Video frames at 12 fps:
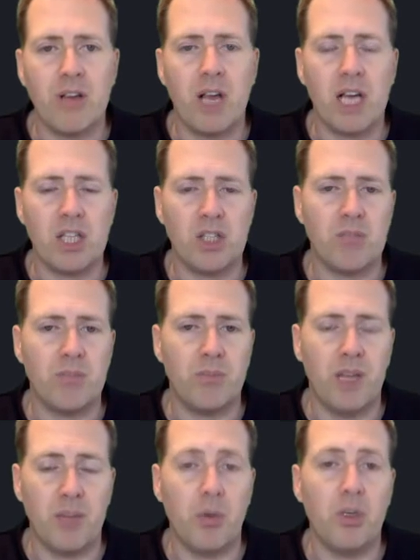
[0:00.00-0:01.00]
at
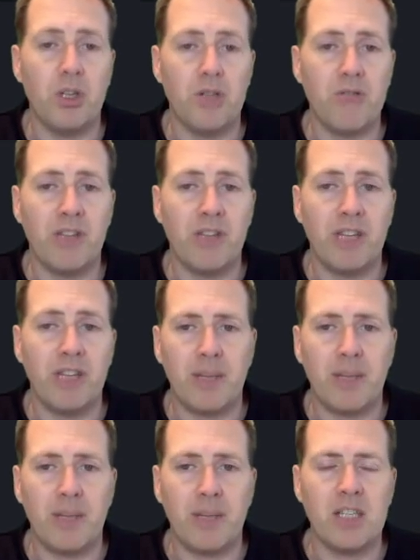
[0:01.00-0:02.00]
the point you run the
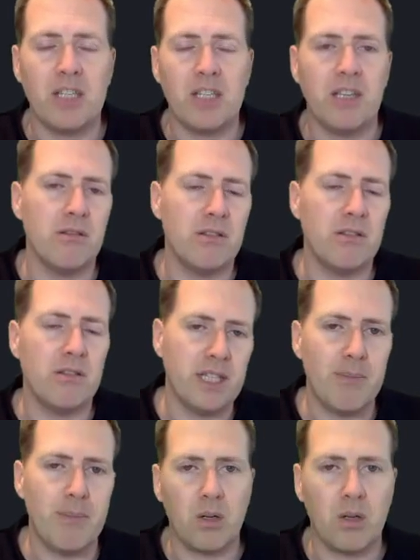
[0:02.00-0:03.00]
application, either in the
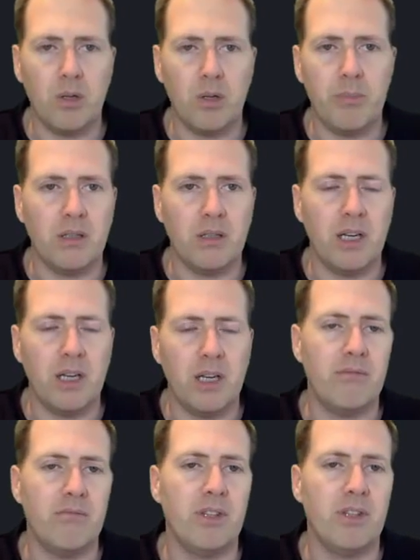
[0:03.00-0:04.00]
debug or
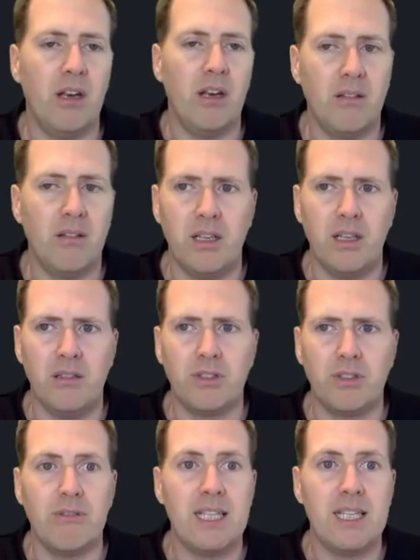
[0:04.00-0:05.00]
the
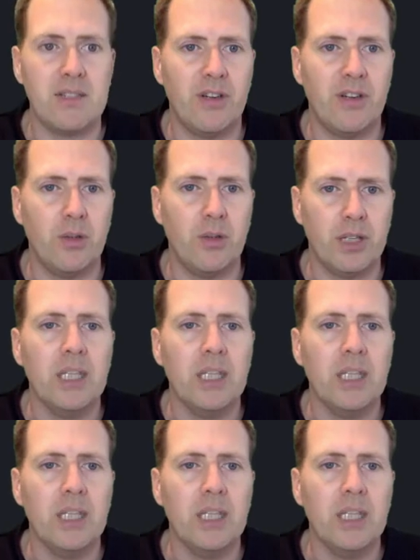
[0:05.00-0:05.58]
release folder.